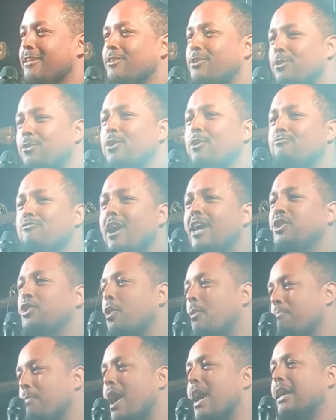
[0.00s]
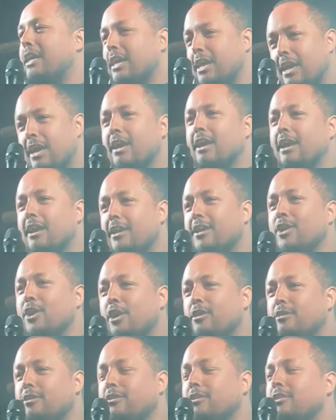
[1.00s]
Do not ride your bike here. You
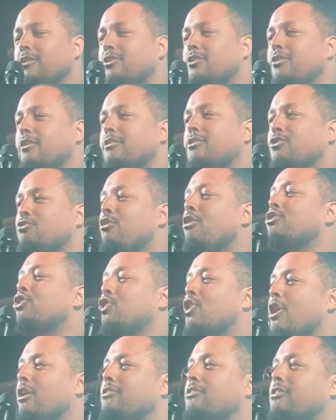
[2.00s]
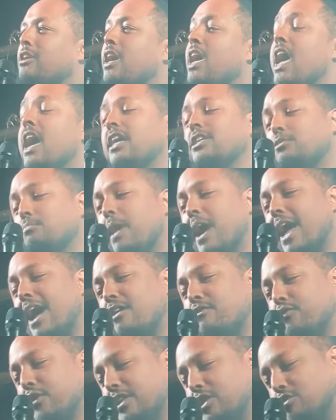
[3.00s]
know, it's a strong chance that, this is my
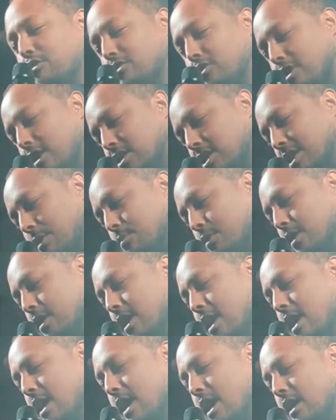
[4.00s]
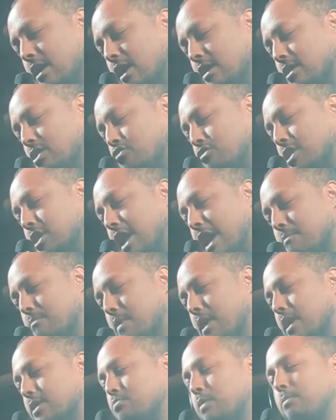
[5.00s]
outfit, strong chance someone dressed like
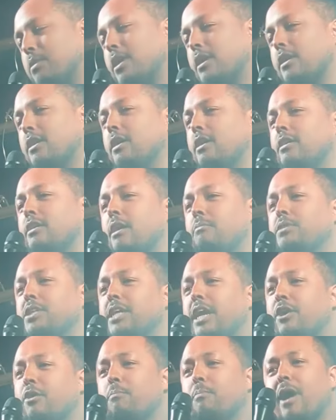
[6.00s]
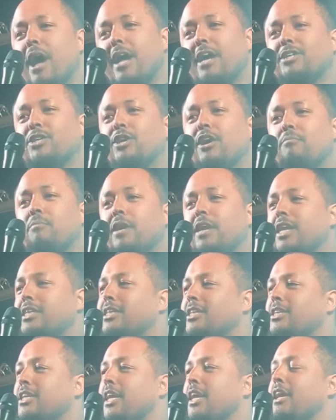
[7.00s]
me is probably going to come and take your bike.
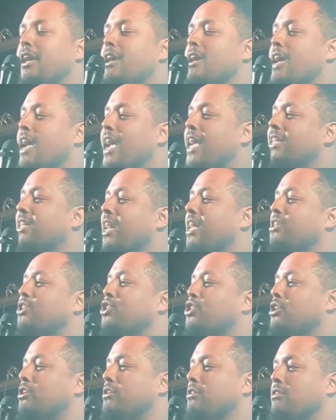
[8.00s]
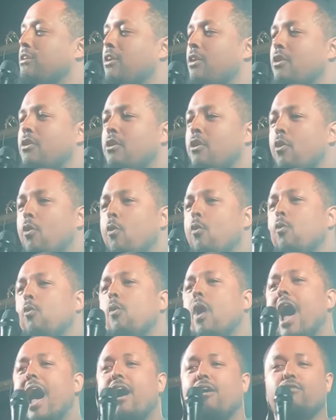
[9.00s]
Islington,
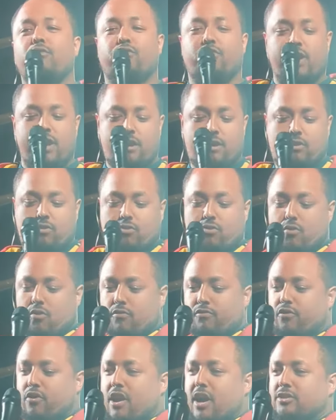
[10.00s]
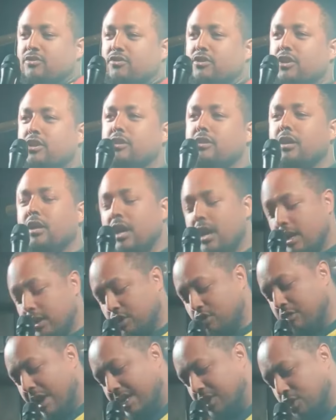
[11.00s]
all outfit, North
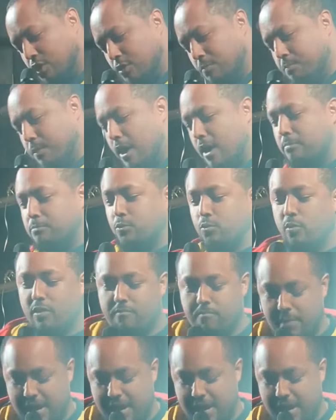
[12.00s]
London, tracksuit bottoms with